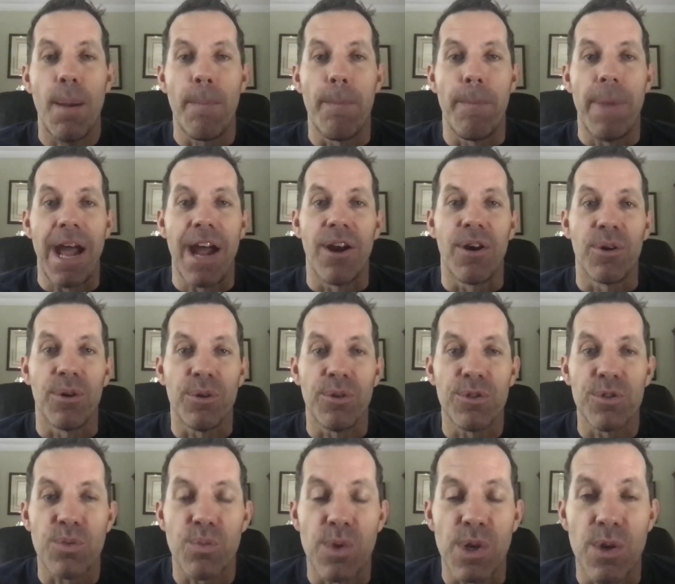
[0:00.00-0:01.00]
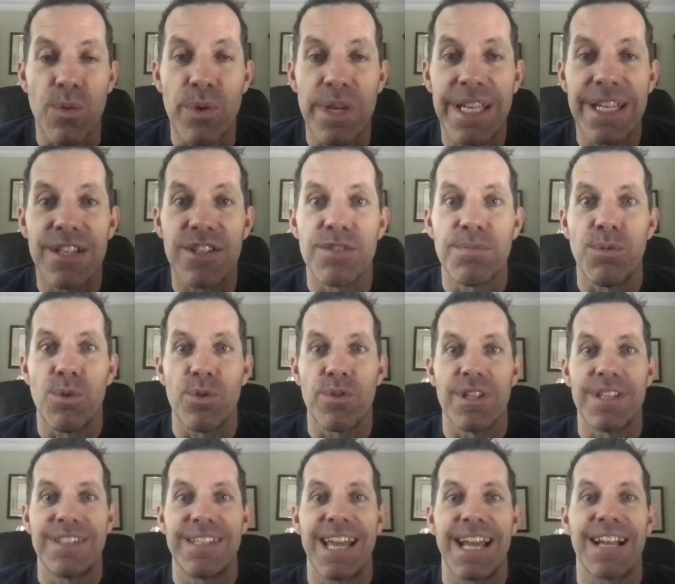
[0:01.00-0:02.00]
Barrels, where we explore the
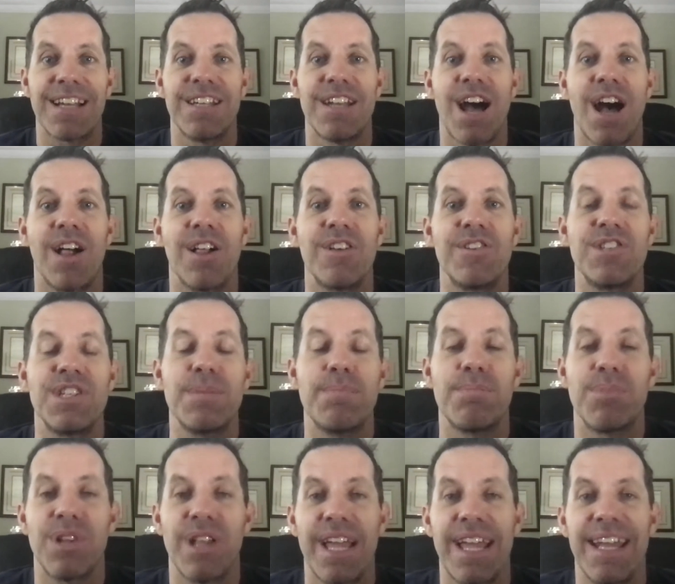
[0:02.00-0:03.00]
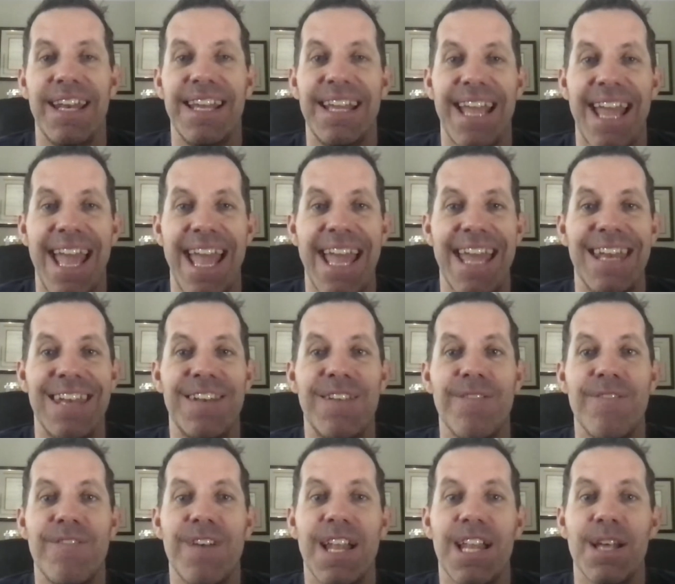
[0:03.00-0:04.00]
technology, planning, and
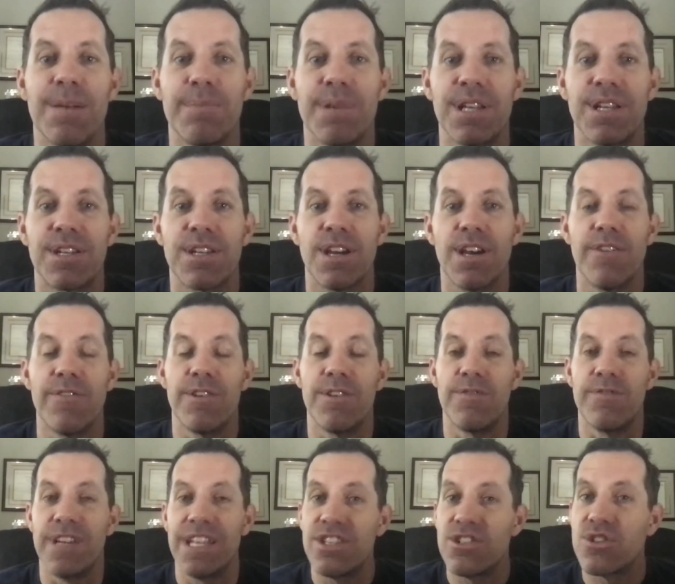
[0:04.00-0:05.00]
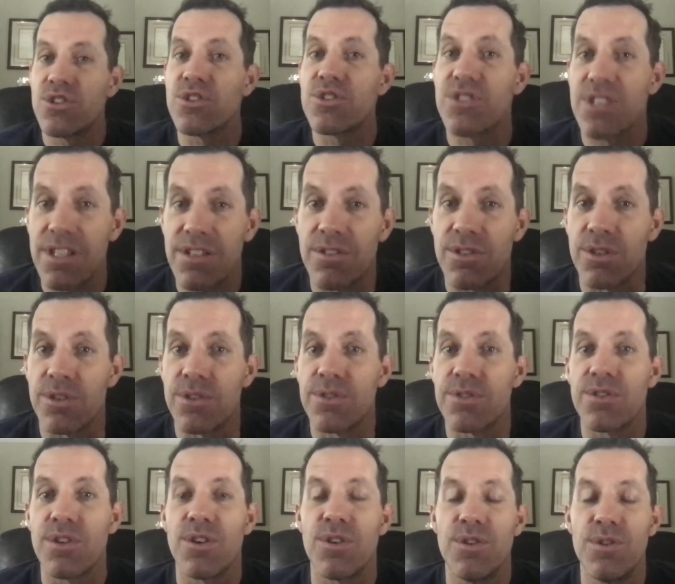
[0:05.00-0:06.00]
development of adventure
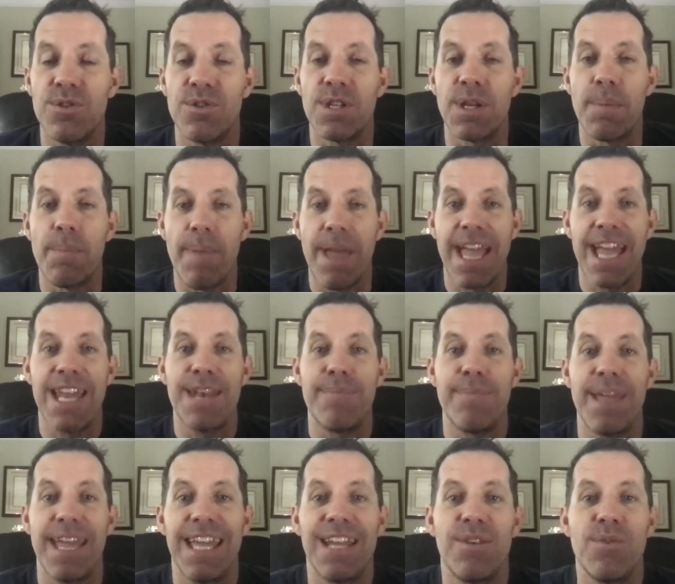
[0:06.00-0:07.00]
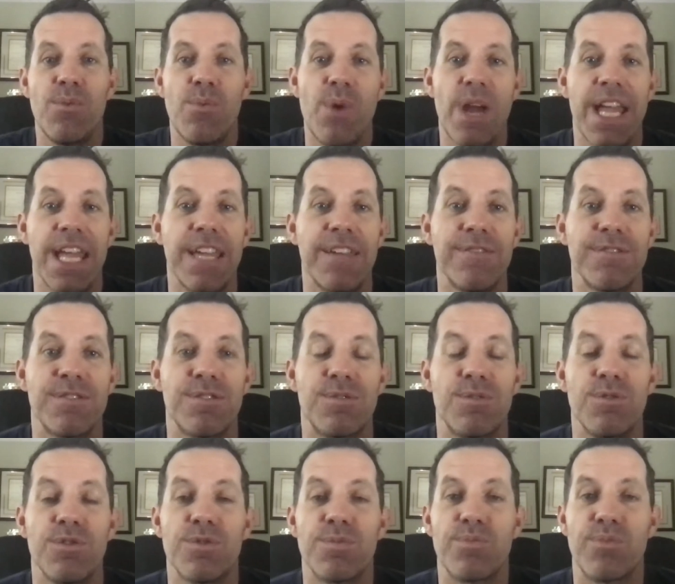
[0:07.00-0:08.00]
centers using man-made waves
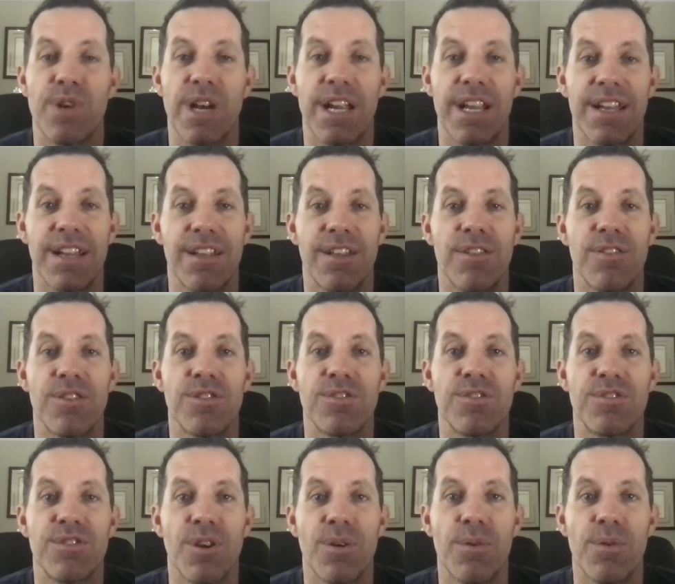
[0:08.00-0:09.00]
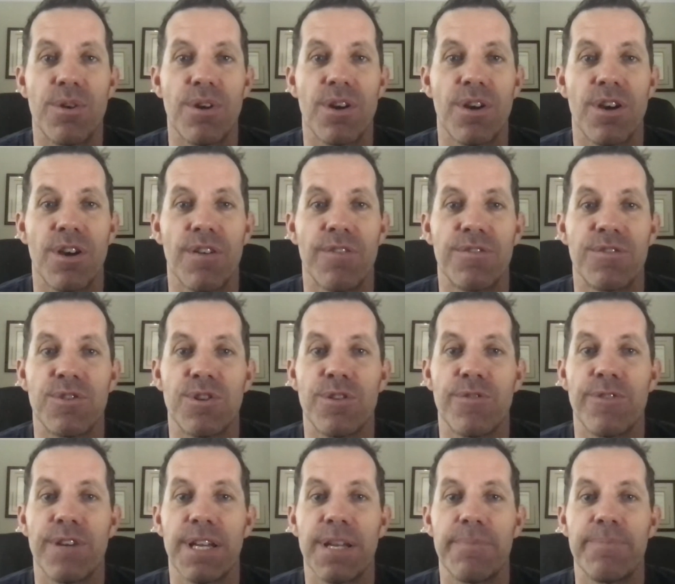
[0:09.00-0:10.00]
to spread the stoke of
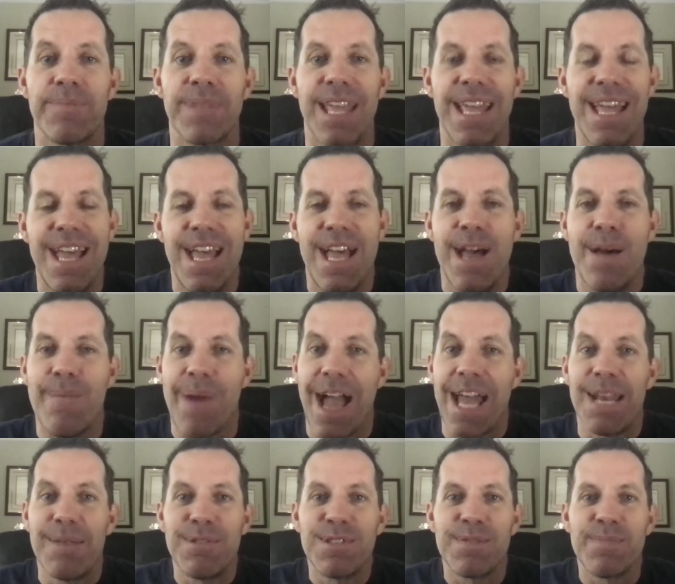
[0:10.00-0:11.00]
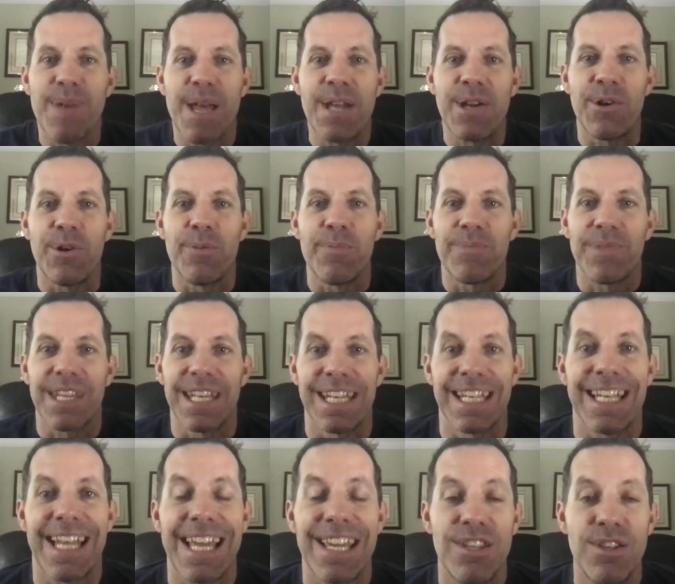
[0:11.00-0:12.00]
surfing. My name is Michael, and
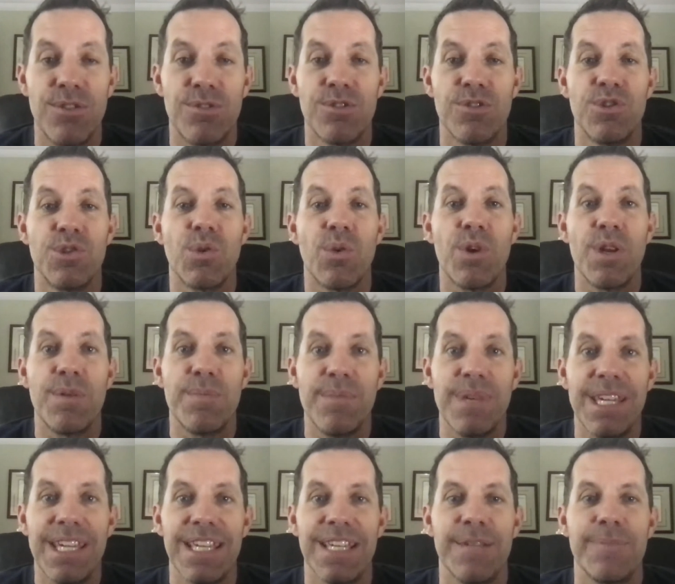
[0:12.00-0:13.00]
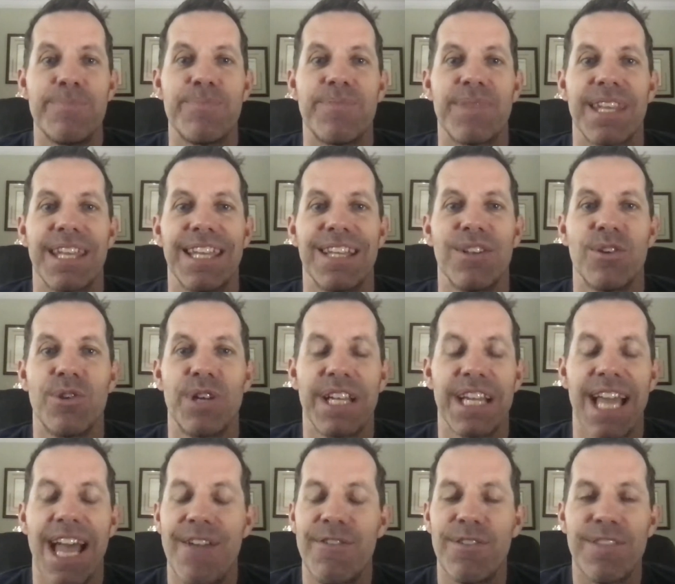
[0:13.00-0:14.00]
I'd like you to join me in
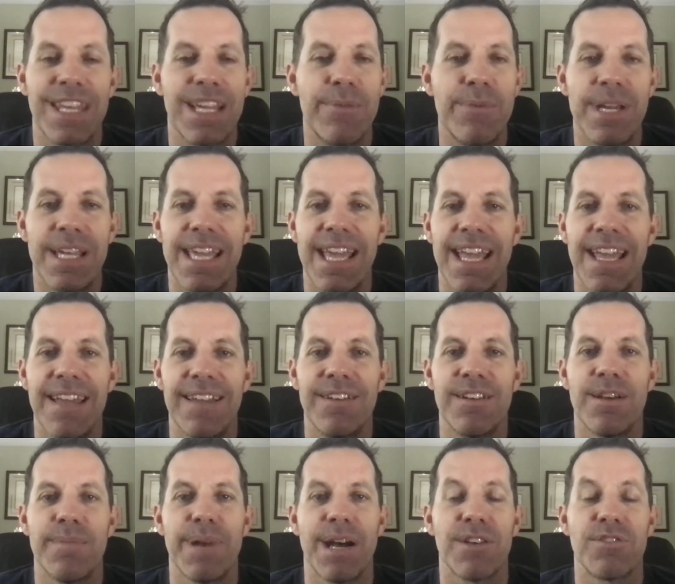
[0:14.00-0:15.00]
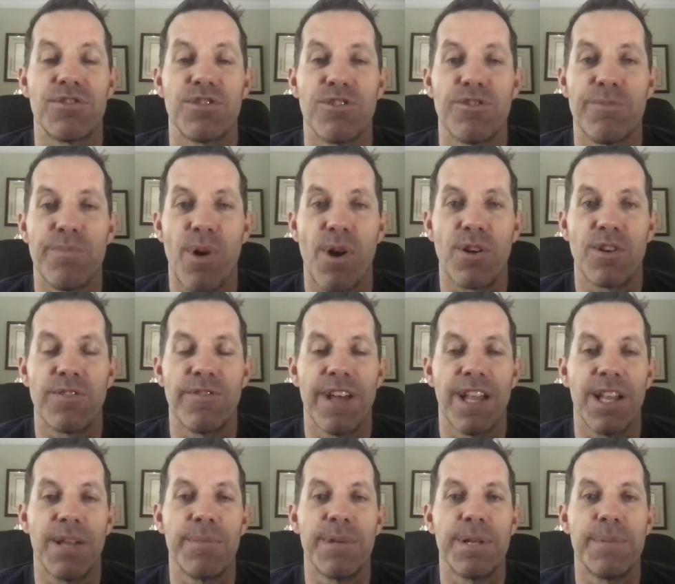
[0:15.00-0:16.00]
learning everything we can about surf park
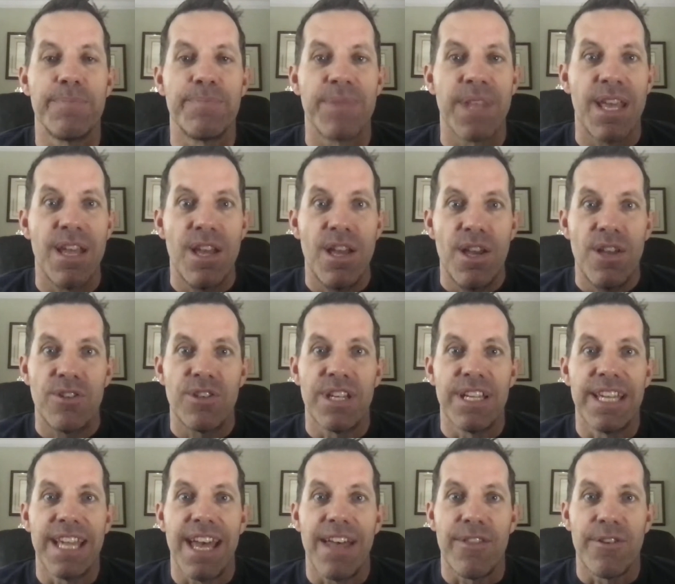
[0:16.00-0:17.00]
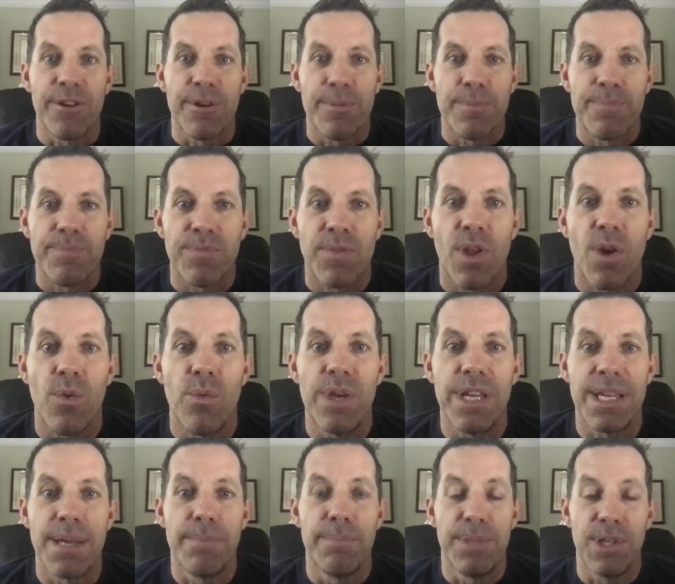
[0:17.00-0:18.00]
development. Together, we
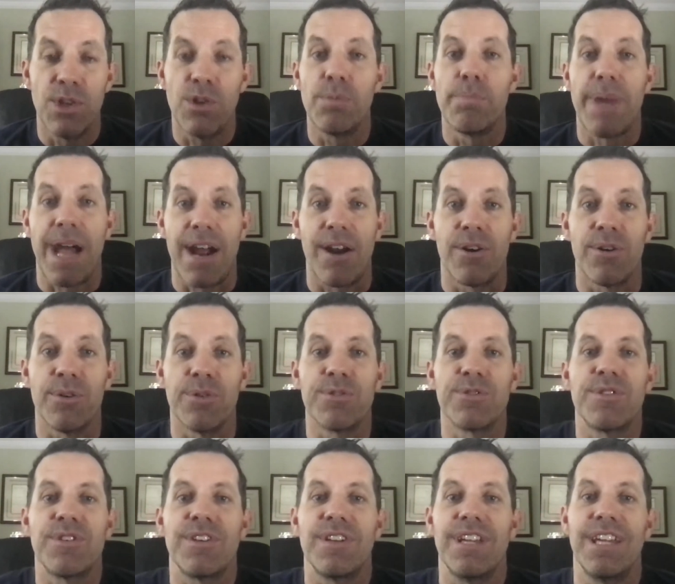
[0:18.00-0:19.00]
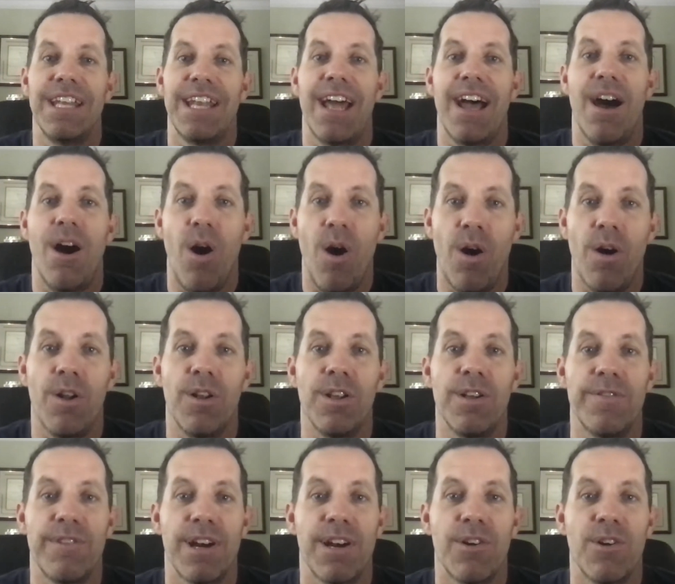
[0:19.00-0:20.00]
can build barrels in all
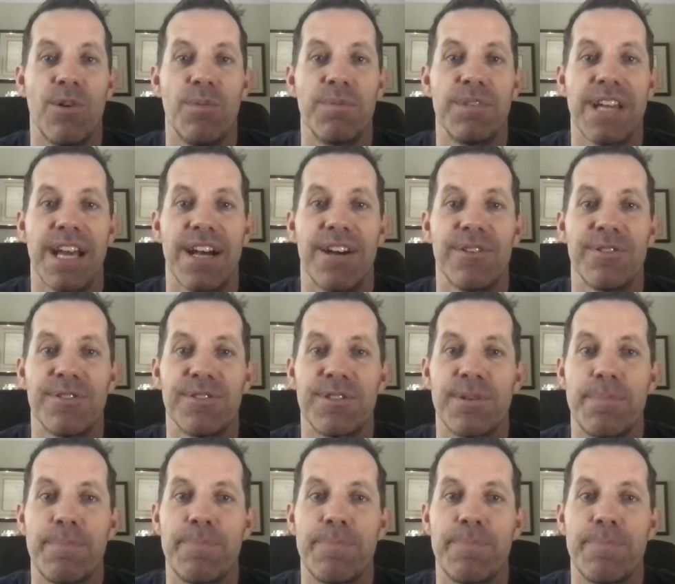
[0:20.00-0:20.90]
of our hometowns.